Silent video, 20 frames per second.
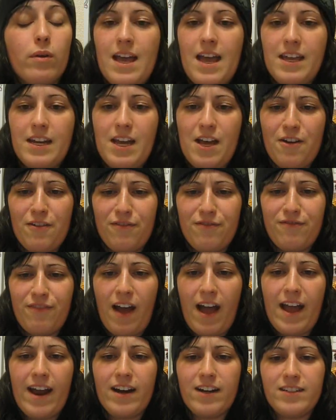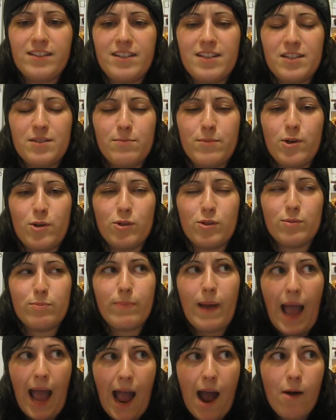Enel fires his most
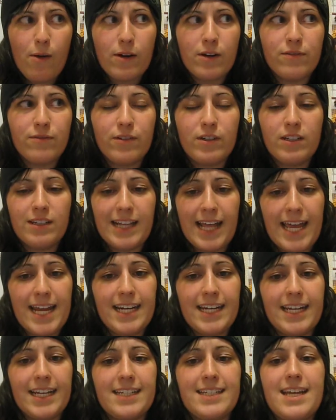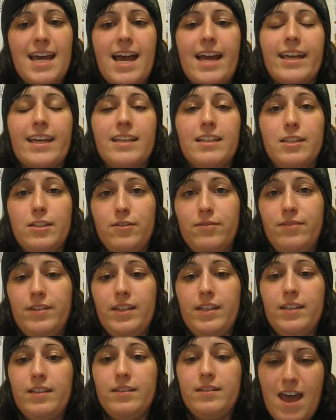powerful lightning attack at
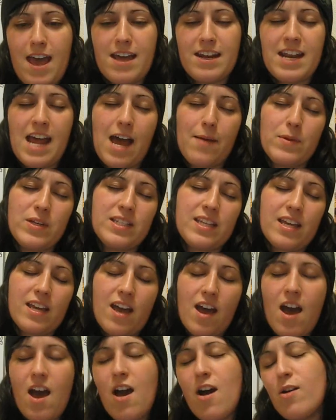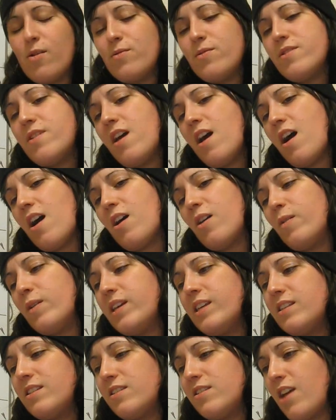Luffy. And Nami's like, oh no,
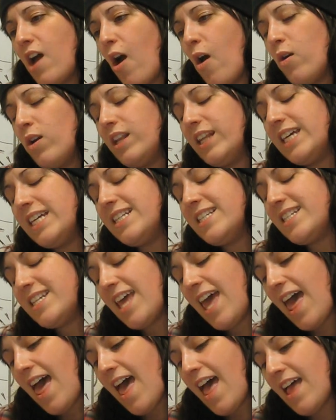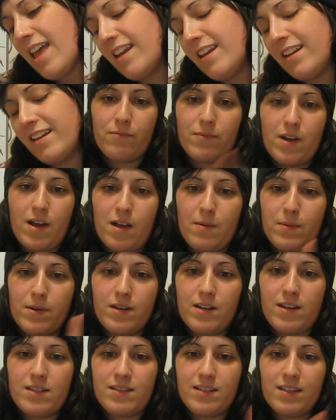he's totally dead. Robber
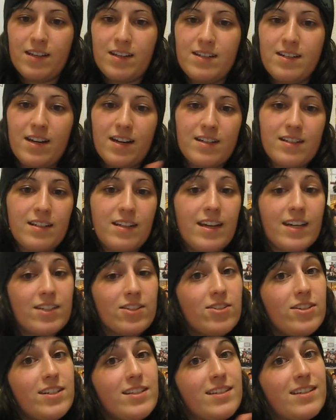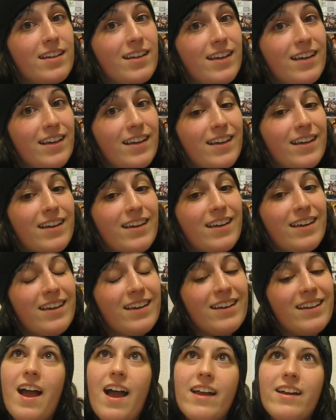doesn't conduct electricity.
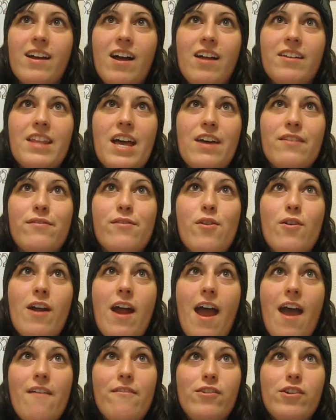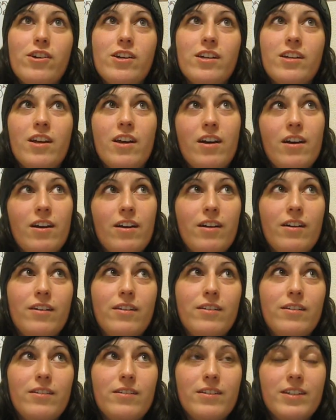I called that forever
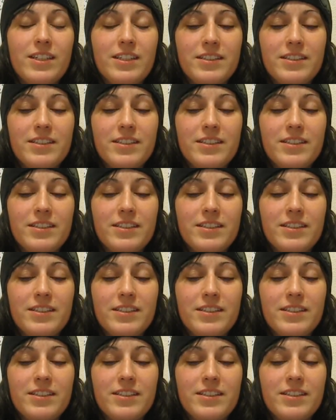ago.